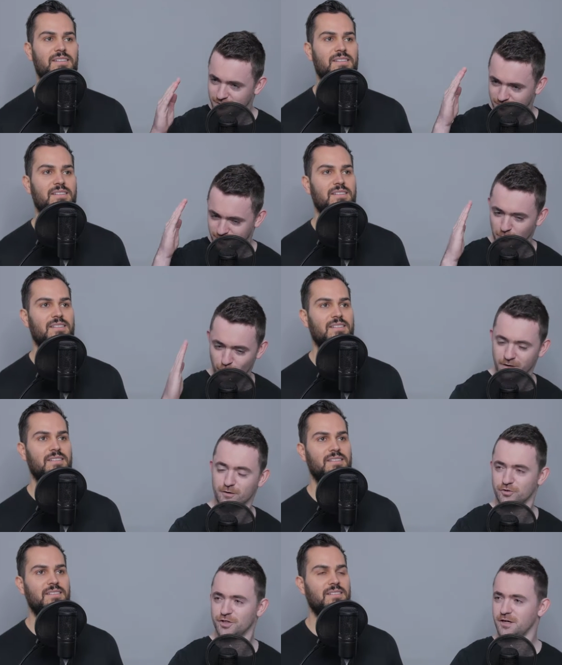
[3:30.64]
Speaker 1: some
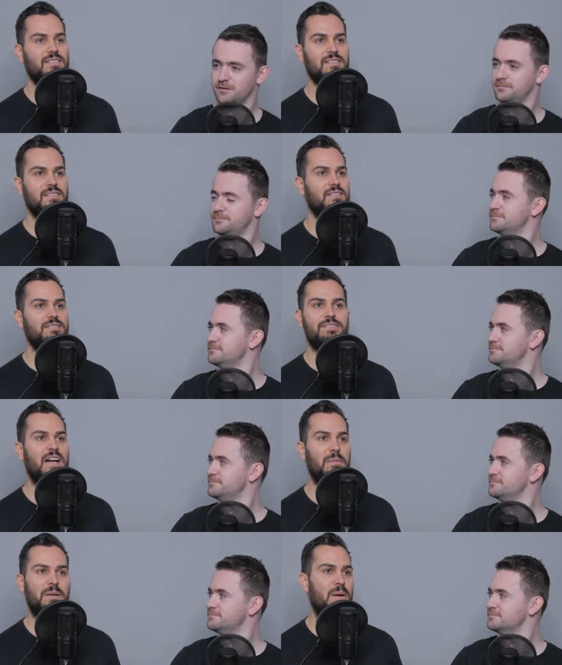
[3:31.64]
real shit.
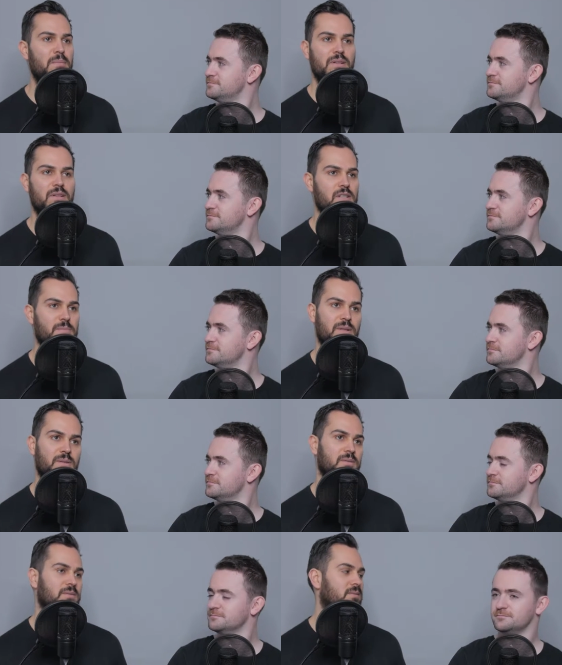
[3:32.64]
Speaker 2: Family member in
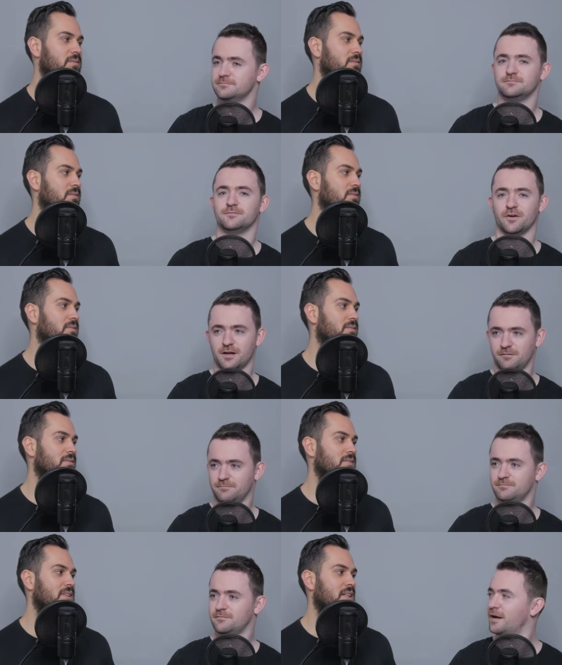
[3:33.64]
hospital. Okay.
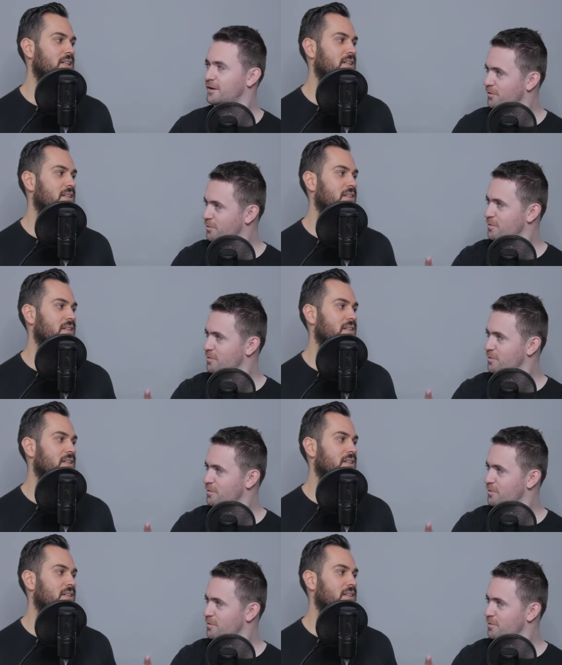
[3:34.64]
Speaker 1: And another